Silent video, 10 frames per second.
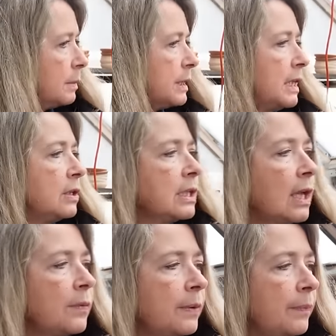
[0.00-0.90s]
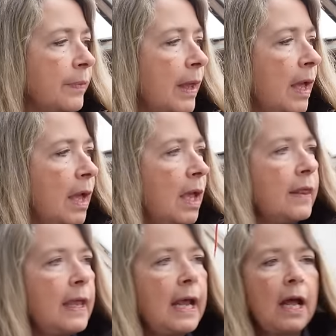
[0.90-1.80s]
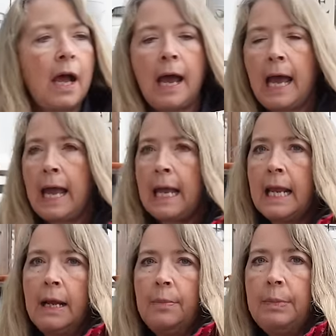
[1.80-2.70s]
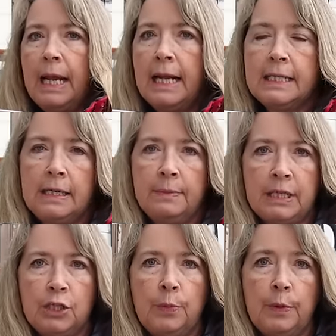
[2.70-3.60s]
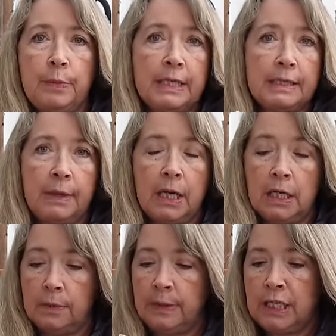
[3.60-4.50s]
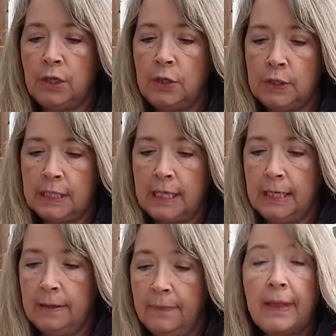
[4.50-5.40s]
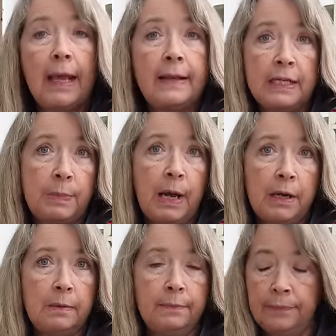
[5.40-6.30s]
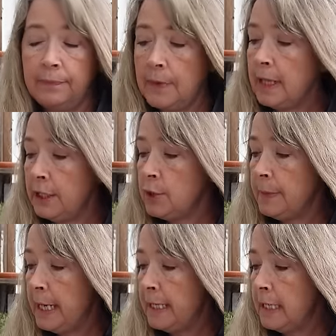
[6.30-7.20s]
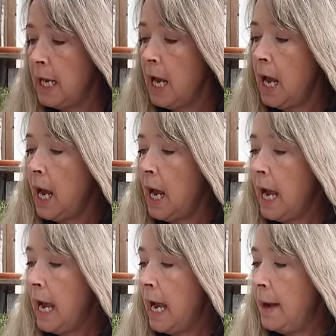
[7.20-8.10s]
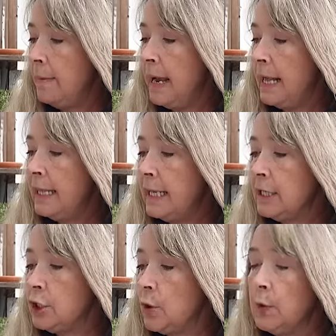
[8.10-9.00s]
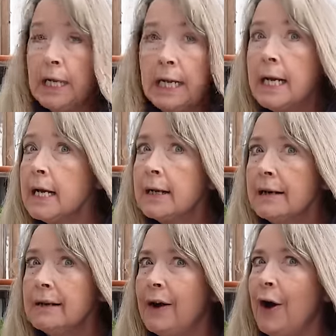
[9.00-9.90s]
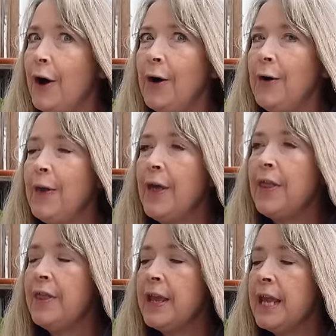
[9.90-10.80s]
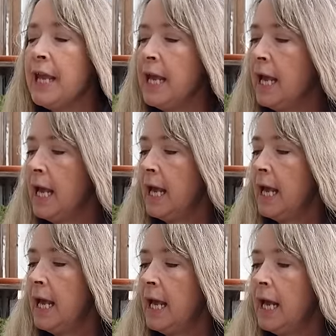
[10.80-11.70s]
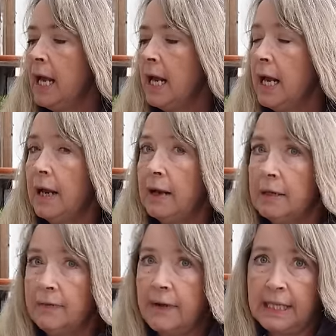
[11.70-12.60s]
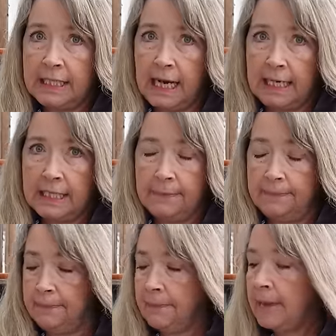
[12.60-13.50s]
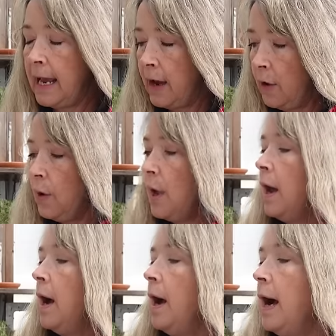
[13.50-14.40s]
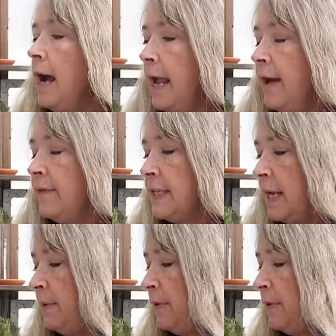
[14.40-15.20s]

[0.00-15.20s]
let me see, here's the other one, that I planted my Superbissima petunias in. And they sprouted, they germinated. Um, and then so did all the fungus gnats. Now, I have said